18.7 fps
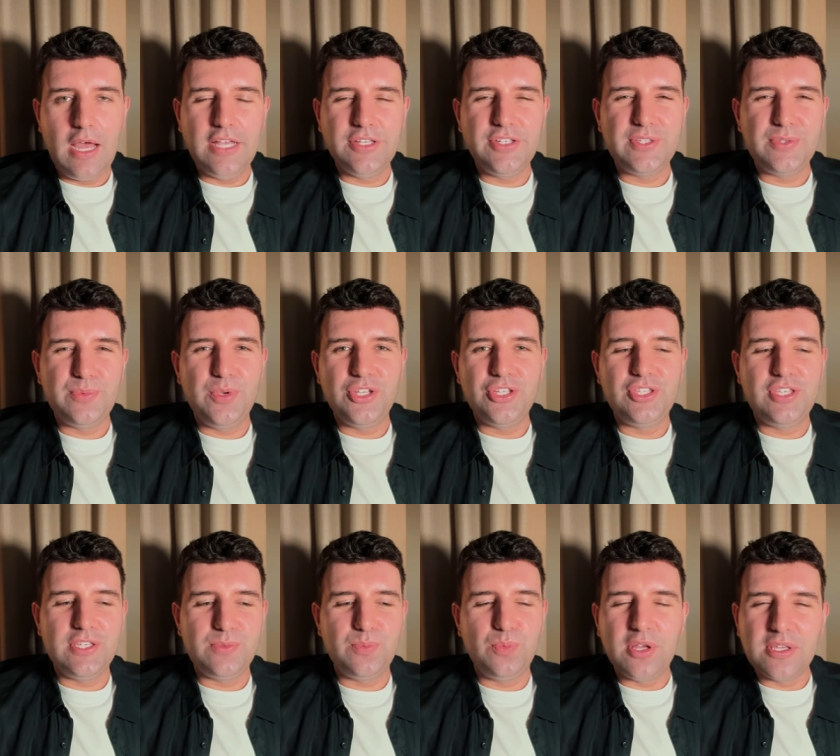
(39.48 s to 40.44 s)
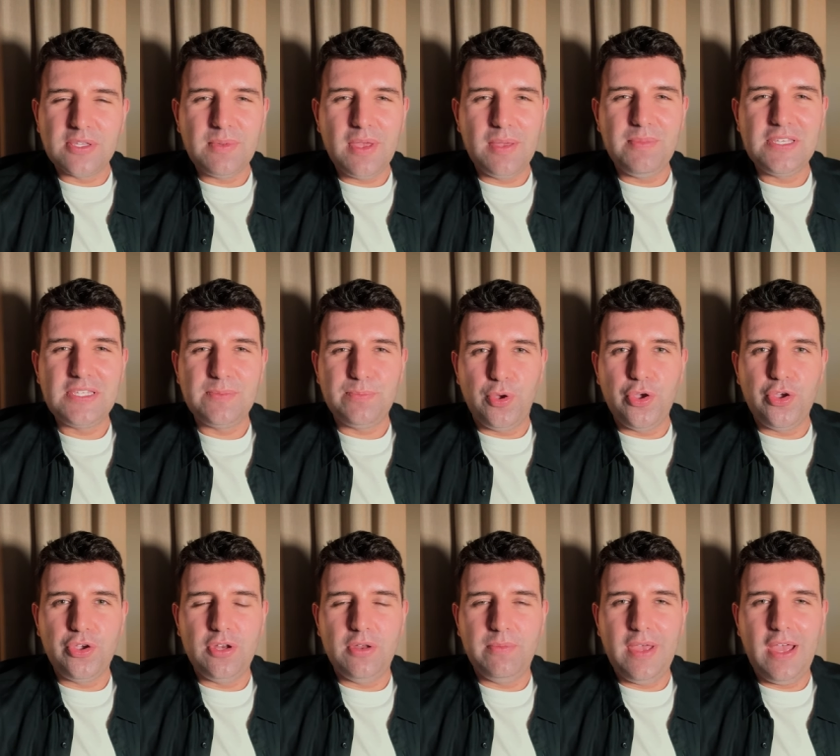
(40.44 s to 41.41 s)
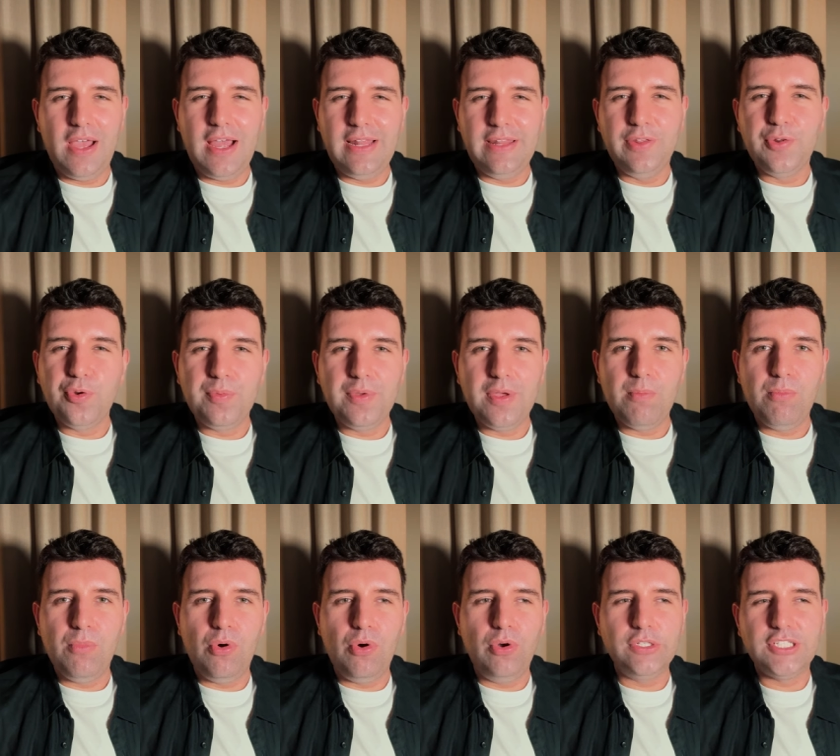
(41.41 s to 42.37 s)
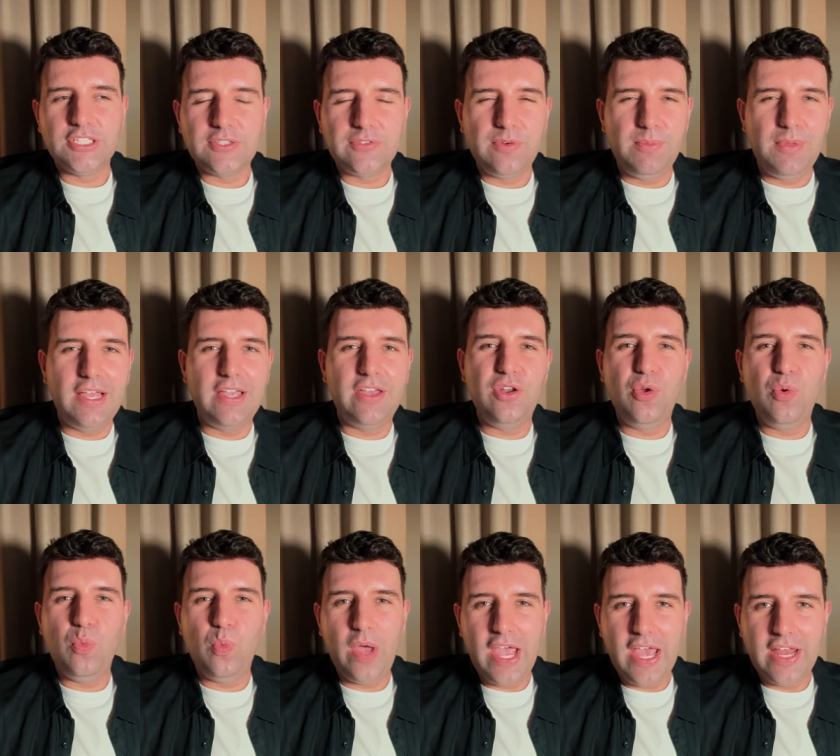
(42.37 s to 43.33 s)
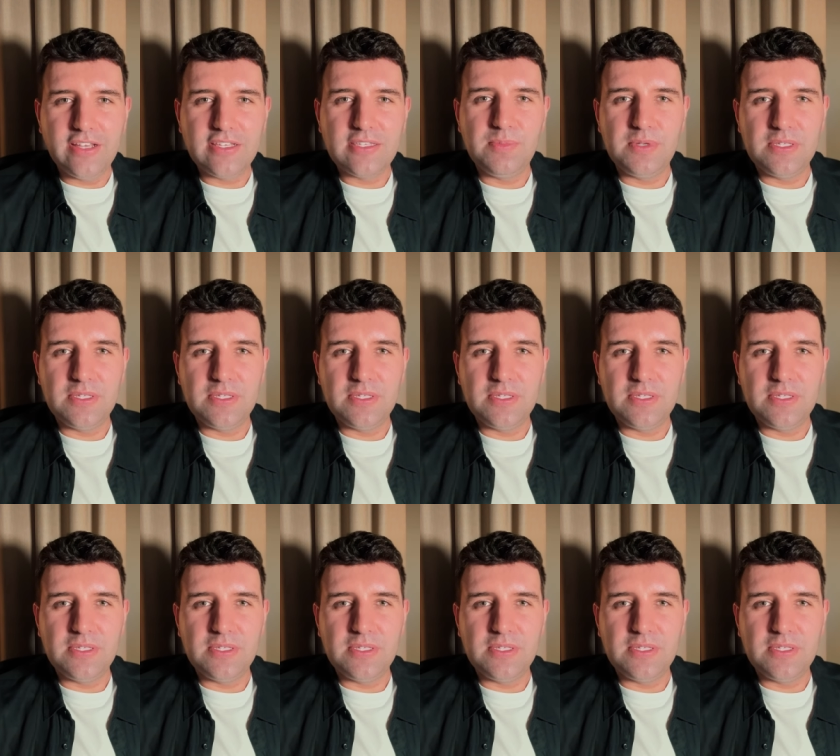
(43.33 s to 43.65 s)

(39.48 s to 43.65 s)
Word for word: I just wish this was maybe spoken about a little bit more just from like an awareness